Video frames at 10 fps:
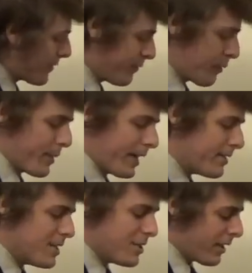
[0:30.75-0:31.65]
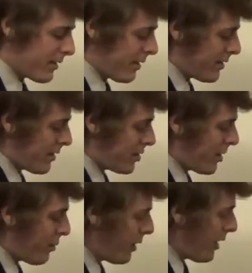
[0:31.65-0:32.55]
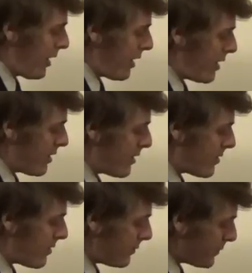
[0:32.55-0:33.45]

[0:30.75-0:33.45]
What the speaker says: for my teaching assistantship is